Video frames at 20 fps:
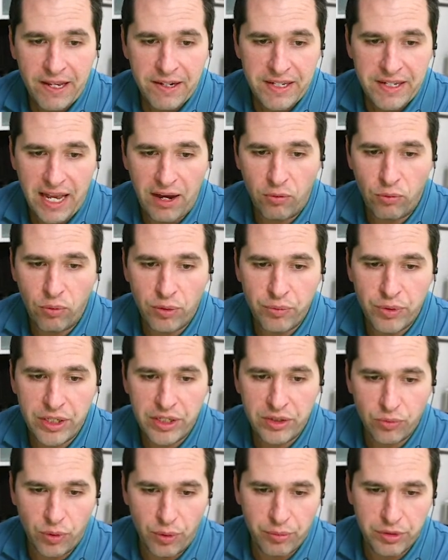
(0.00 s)
Now, when
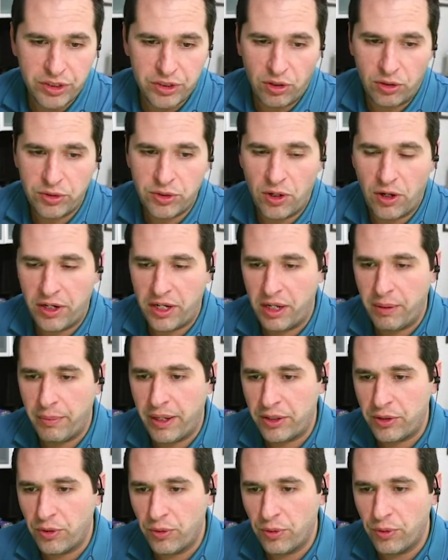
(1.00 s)
we start talking
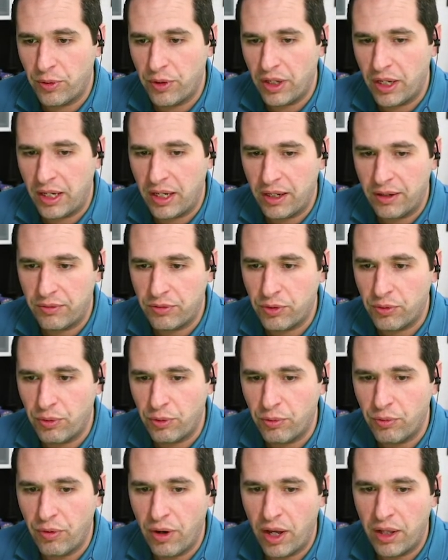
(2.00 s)
about
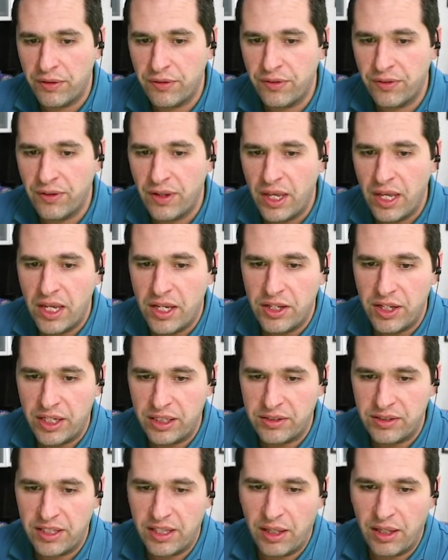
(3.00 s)
crude runs, you
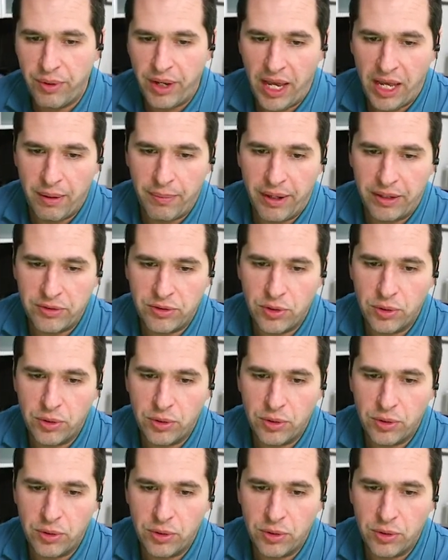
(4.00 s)
can see that we had about